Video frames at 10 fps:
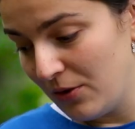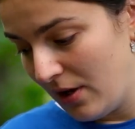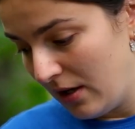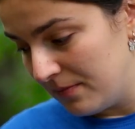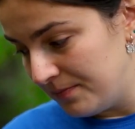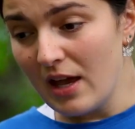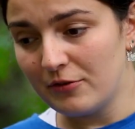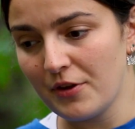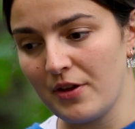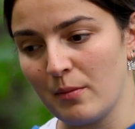you that
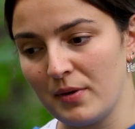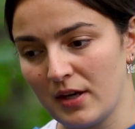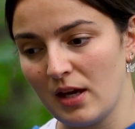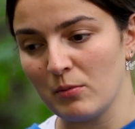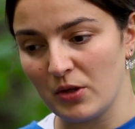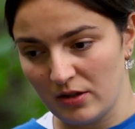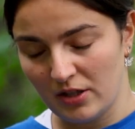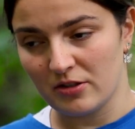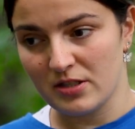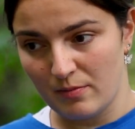everything became
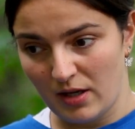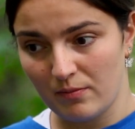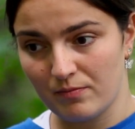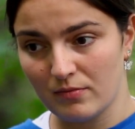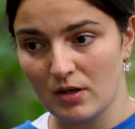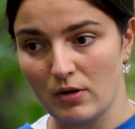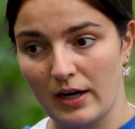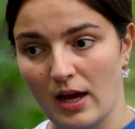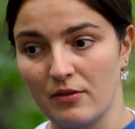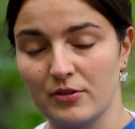clear to me
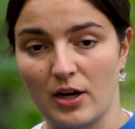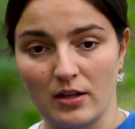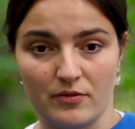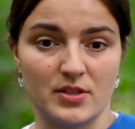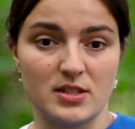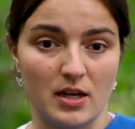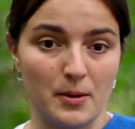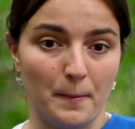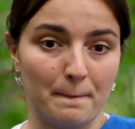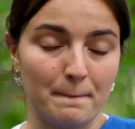right after I left the city.